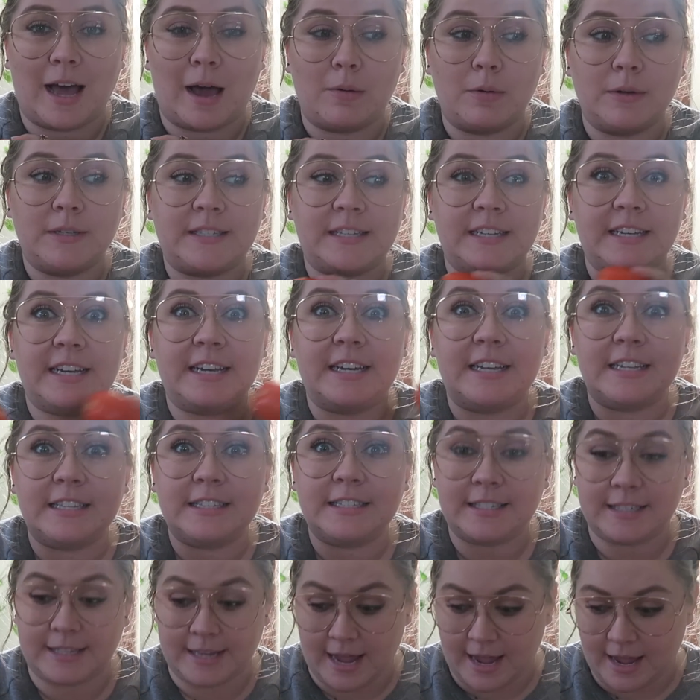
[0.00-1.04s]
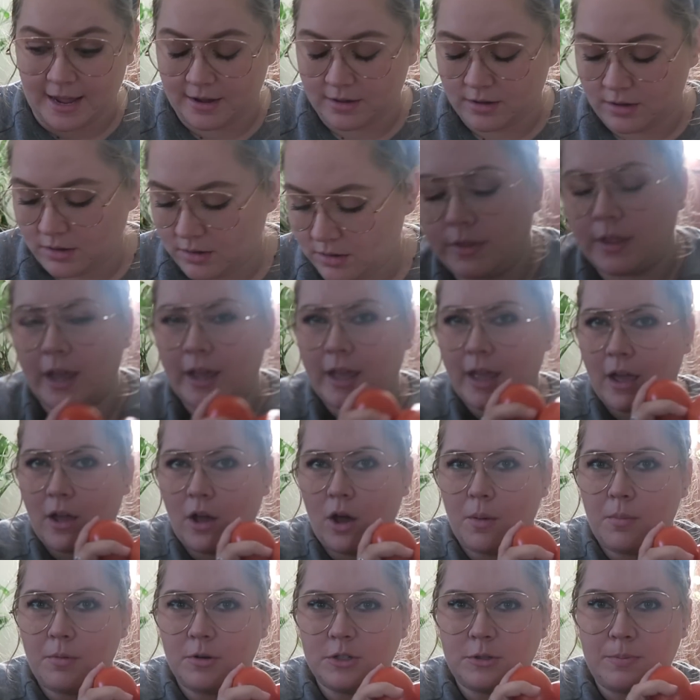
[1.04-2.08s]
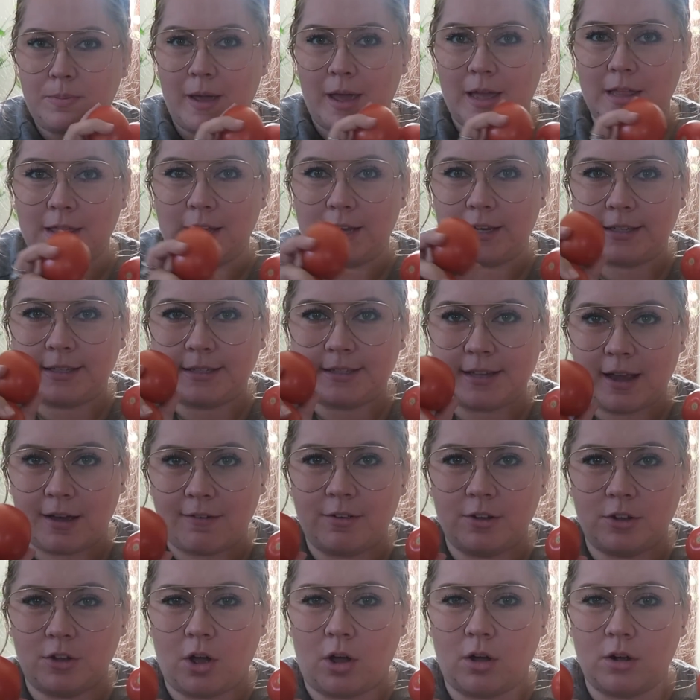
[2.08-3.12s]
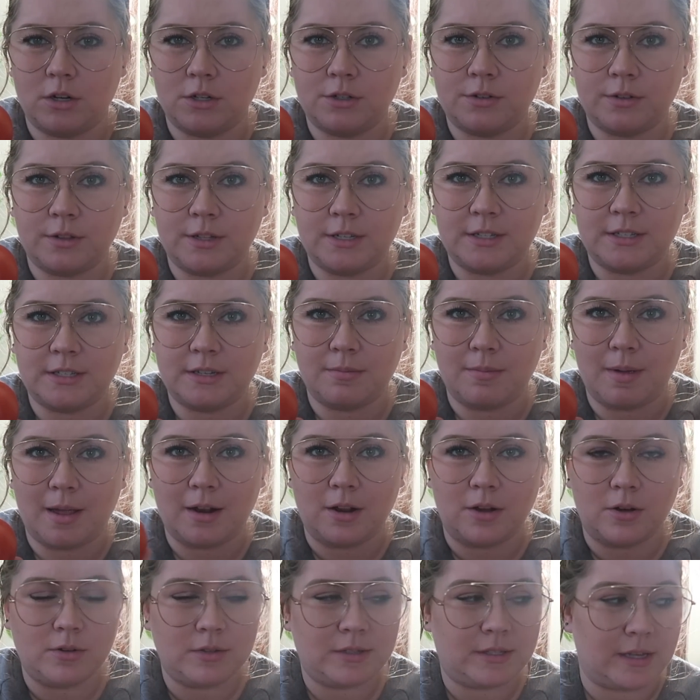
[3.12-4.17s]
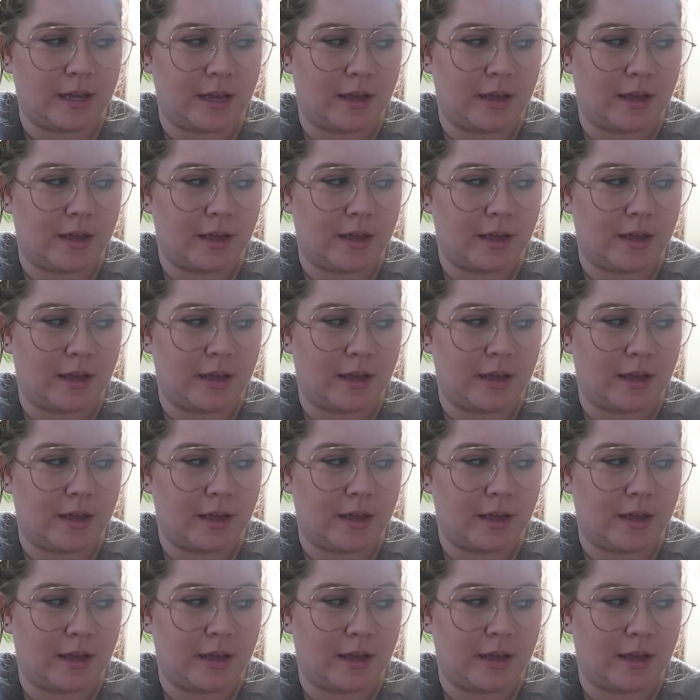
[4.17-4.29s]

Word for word: that was insane. Like I almost paid like $7 for these tomatoes.